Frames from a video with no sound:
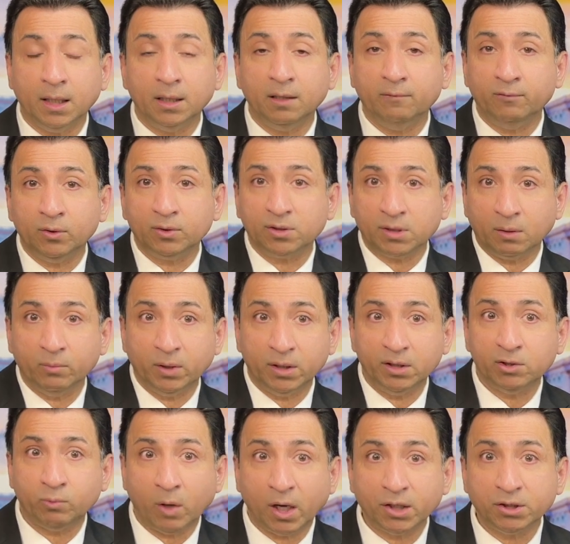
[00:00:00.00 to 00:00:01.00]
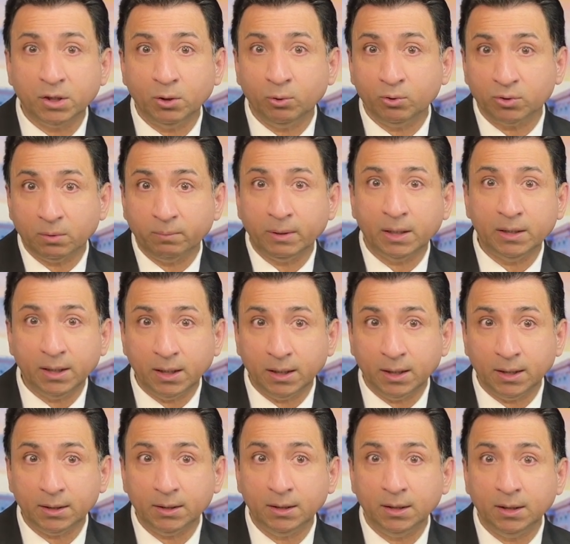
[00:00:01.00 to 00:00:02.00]
and if you're someone who's watching who's a
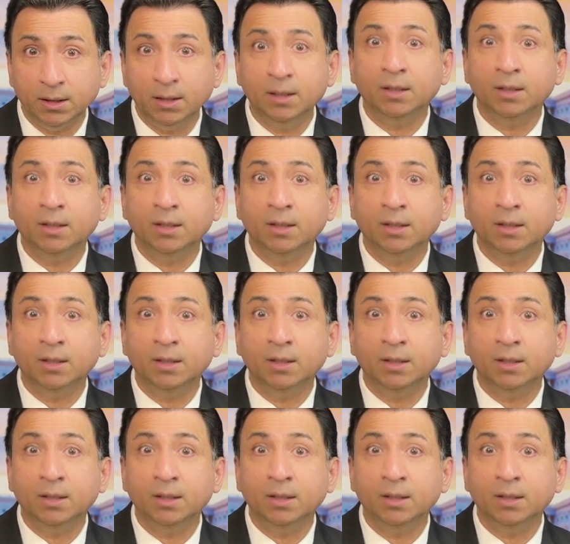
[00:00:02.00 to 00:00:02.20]
billionaire,